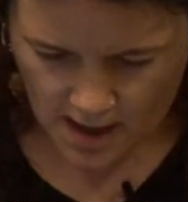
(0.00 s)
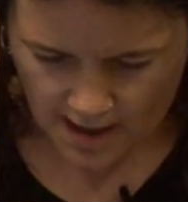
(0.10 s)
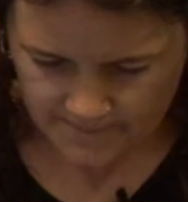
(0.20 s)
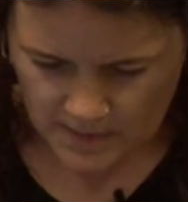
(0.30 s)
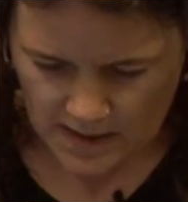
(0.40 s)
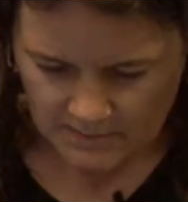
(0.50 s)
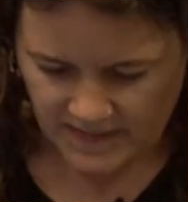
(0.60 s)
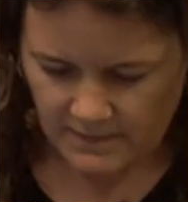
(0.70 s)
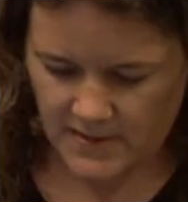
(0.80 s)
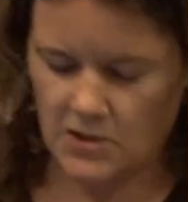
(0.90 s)
I
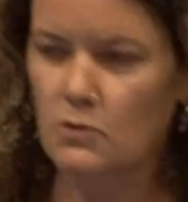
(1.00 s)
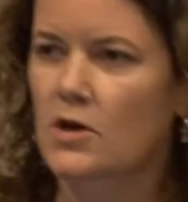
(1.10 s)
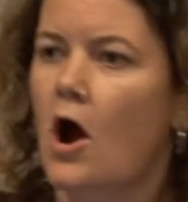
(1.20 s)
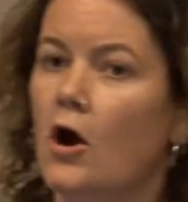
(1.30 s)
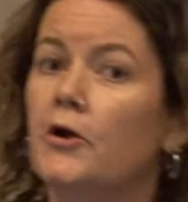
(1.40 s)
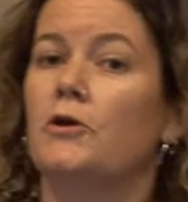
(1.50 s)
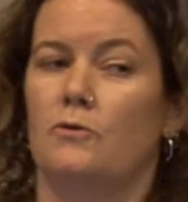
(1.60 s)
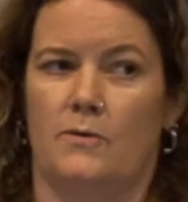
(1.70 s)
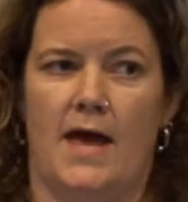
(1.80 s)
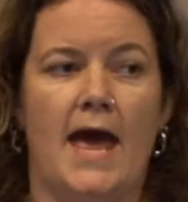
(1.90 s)
think that you can
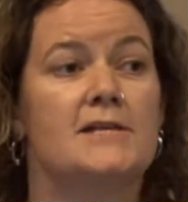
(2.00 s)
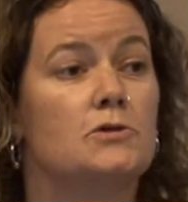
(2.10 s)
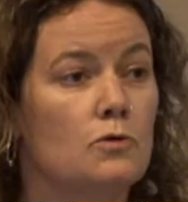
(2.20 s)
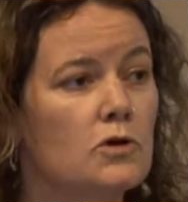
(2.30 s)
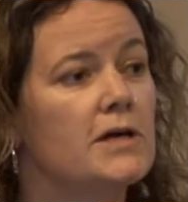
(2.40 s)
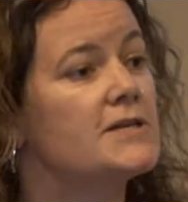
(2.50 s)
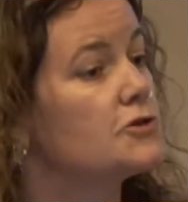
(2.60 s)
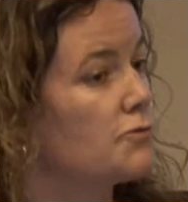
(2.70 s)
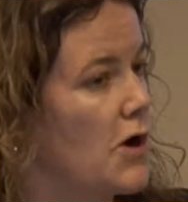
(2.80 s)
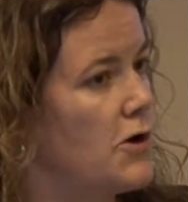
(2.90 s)
argue, as Google has
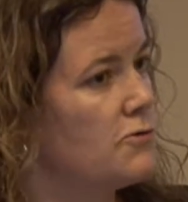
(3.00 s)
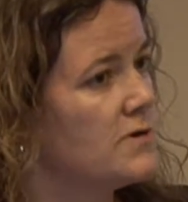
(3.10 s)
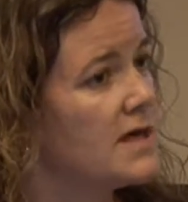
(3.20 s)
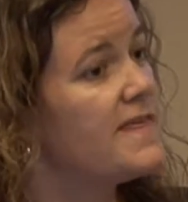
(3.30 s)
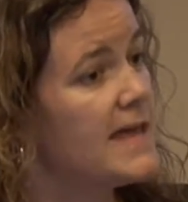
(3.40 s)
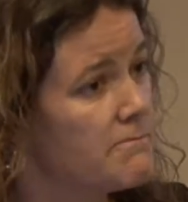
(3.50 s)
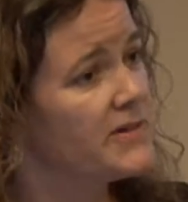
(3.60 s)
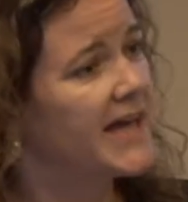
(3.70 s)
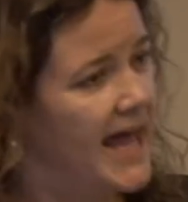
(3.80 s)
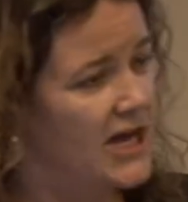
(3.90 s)
grown, the
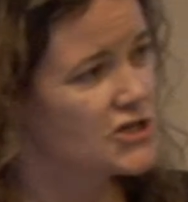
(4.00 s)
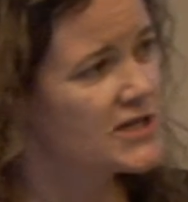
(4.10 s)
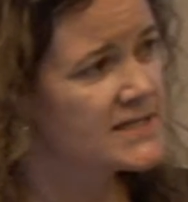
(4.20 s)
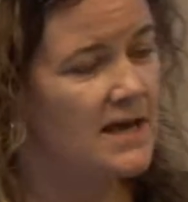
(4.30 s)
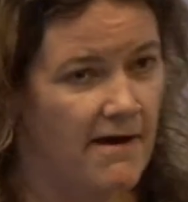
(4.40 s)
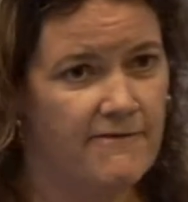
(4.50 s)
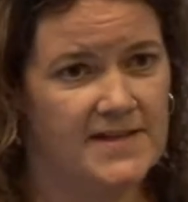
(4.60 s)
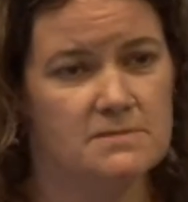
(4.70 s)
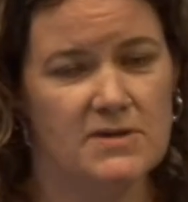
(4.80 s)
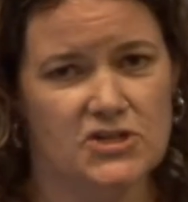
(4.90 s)
implications of
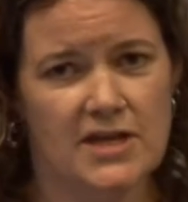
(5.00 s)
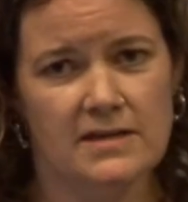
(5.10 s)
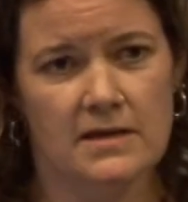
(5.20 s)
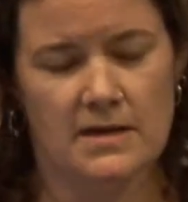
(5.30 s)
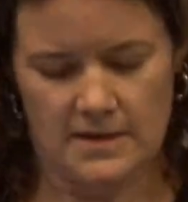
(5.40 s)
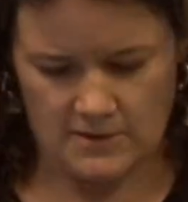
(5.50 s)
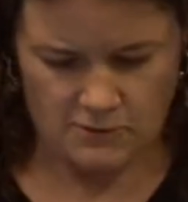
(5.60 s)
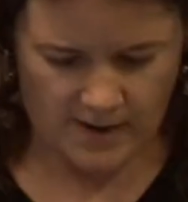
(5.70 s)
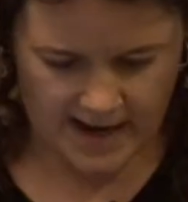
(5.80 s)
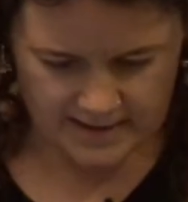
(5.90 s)
its mission,
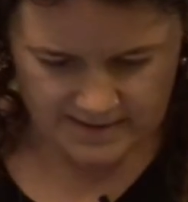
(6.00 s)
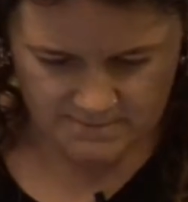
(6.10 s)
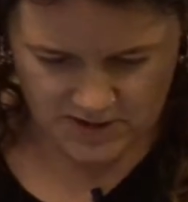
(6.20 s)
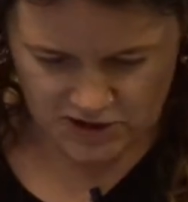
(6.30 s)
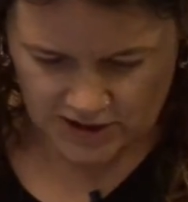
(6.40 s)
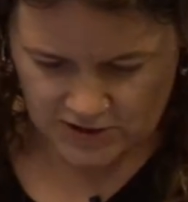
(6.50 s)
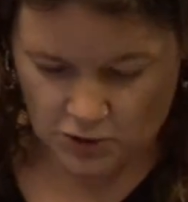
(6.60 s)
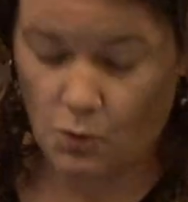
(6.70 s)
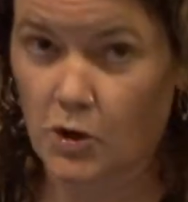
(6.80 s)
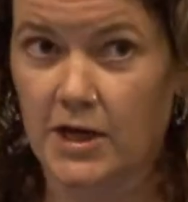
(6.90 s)
right, the mission
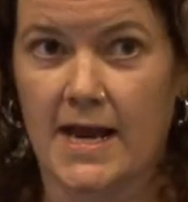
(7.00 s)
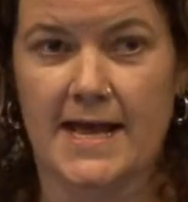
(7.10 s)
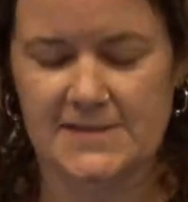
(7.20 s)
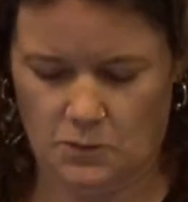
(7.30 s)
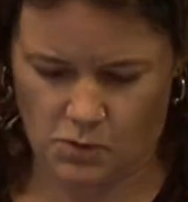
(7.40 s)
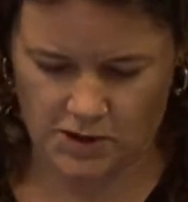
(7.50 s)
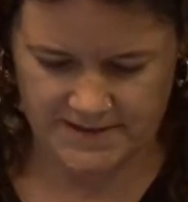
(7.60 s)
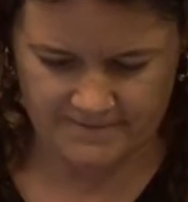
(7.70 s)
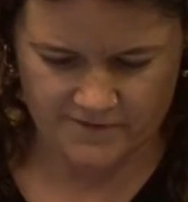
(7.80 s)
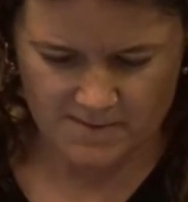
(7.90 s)
to organize the
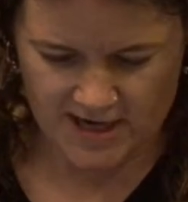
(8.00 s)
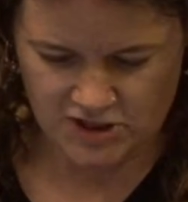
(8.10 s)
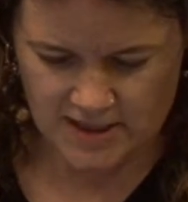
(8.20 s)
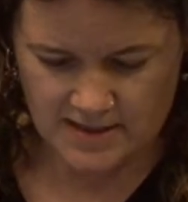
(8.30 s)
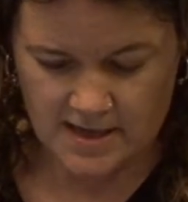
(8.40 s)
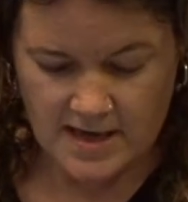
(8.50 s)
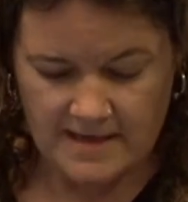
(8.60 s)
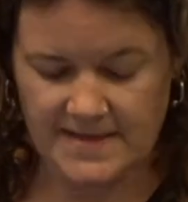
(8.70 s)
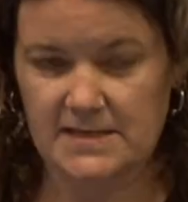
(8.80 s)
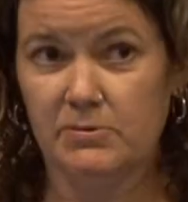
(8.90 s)
world's information,
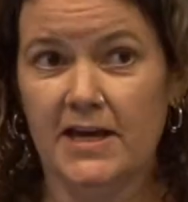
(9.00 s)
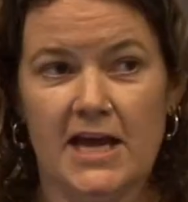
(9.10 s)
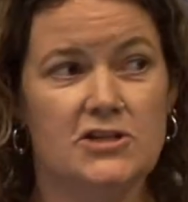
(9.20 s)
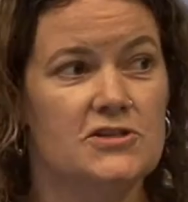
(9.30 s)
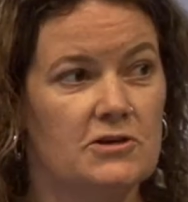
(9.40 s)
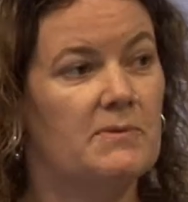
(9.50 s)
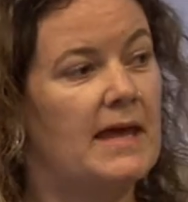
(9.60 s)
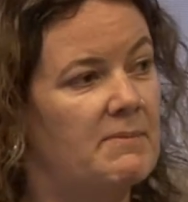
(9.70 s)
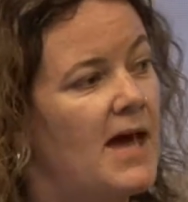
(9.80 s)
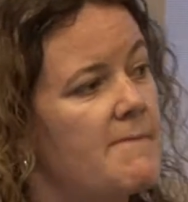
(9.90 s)
these implications are
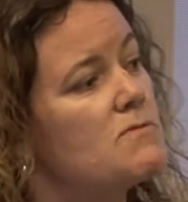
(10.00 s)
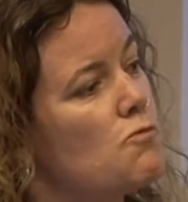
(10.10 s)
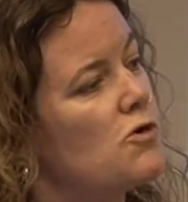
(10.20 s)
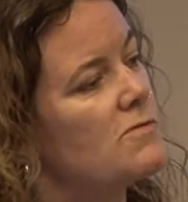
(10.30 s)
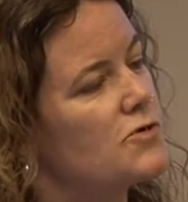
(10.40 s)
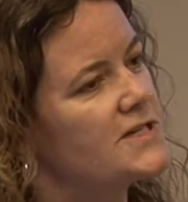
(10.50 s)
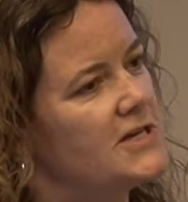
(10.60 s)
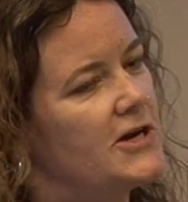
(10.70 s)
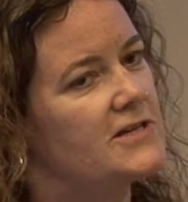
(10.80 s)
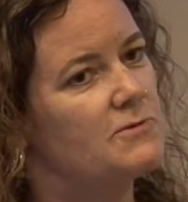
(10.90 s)
becoming more and more
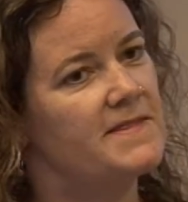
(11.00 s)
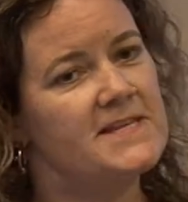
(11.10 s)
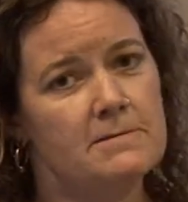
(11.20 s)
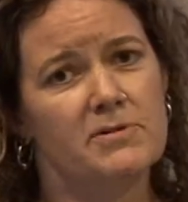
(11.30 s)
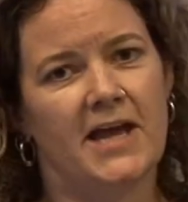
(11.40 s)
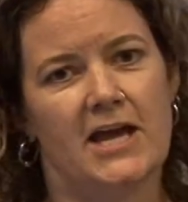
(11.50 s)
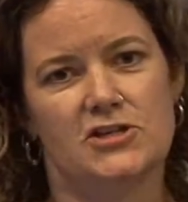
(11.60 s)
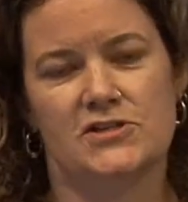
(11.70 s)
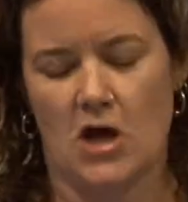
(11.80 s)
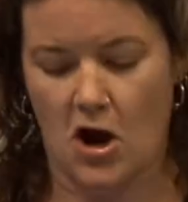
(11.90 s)
serious, right? These
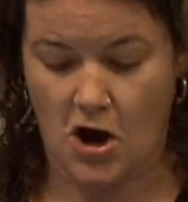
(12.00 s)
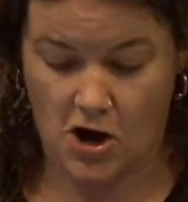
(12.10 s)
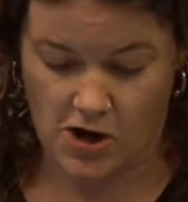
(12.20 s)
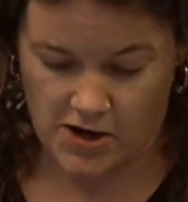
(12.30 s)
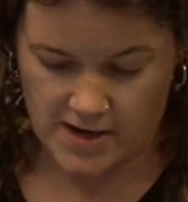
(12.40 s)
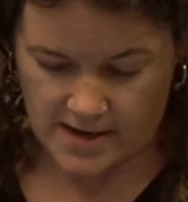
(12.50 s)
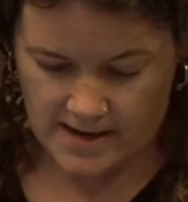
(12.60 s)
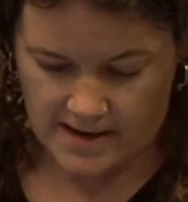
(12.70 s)
implications are